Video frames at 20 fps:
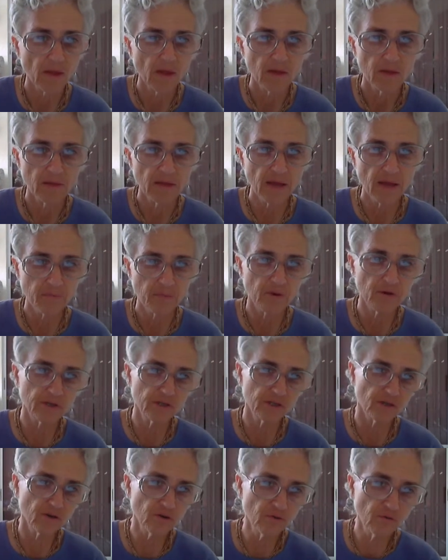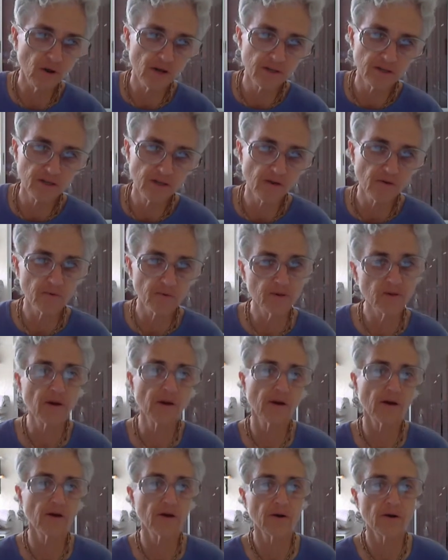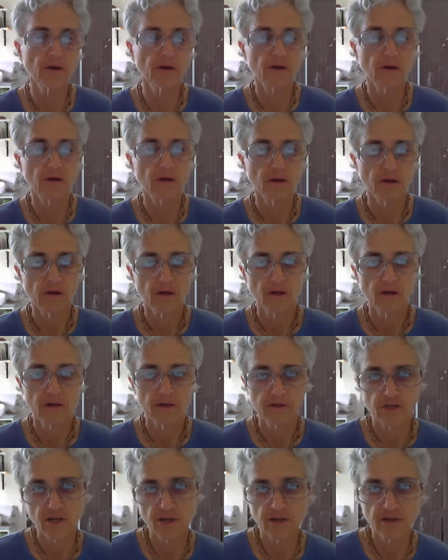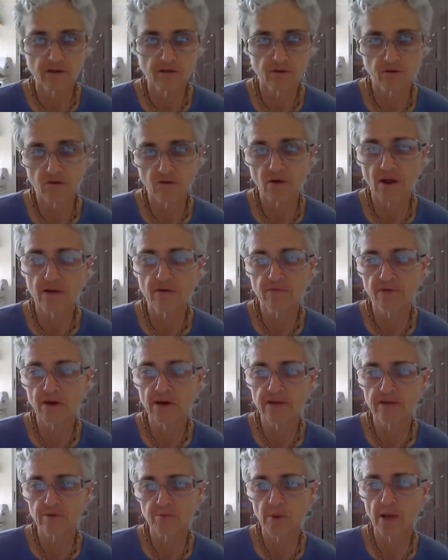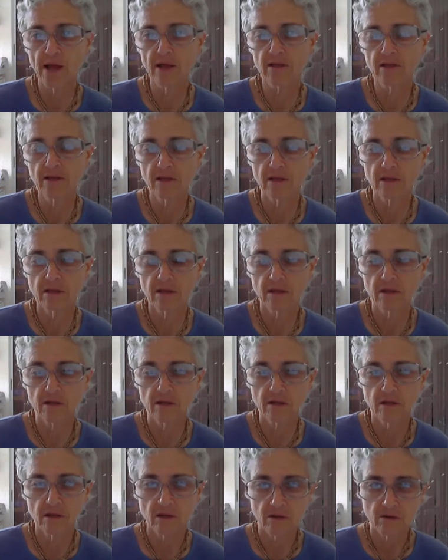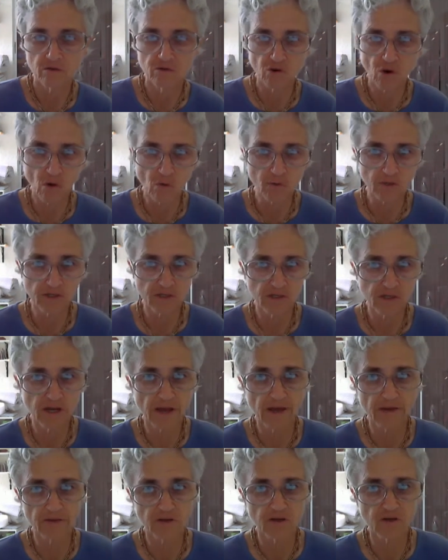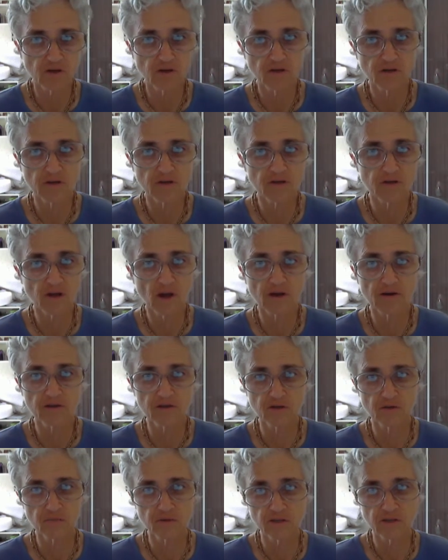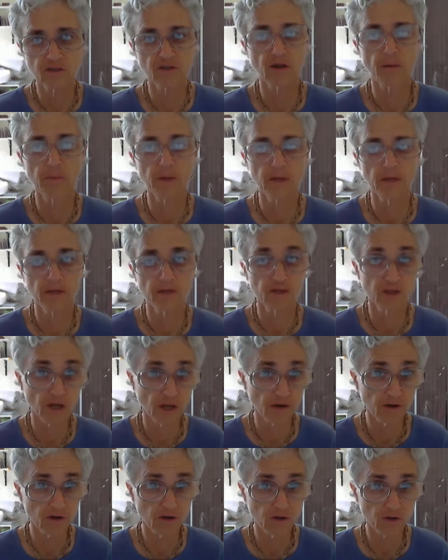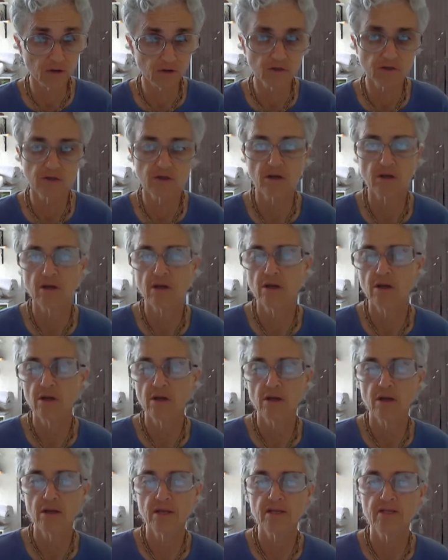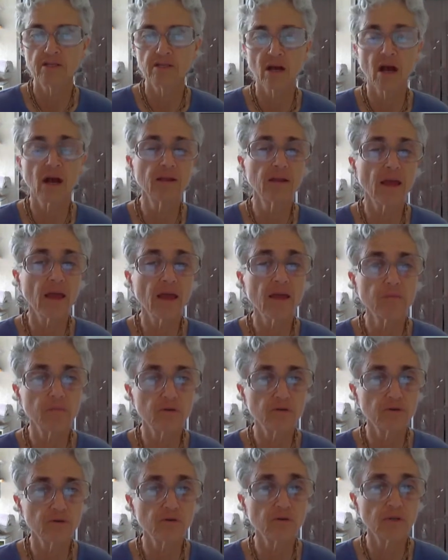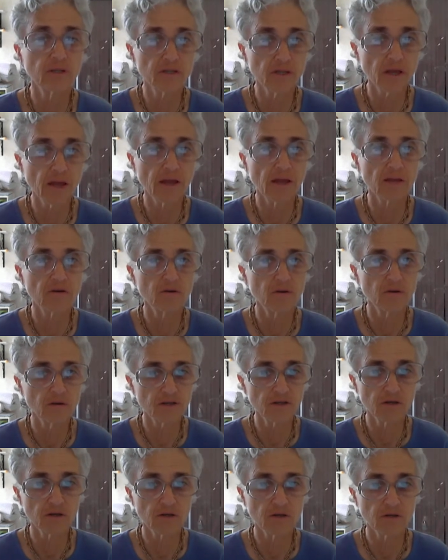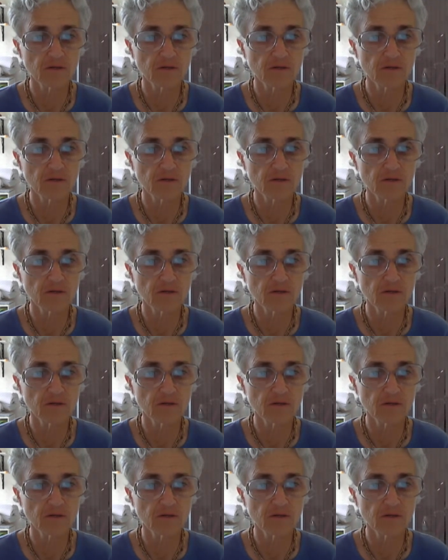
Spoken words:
that person who runs here and there, seeking to gratify his palate, who's always attached to the desires of his stomach and genitals, is unable to attain Krishna.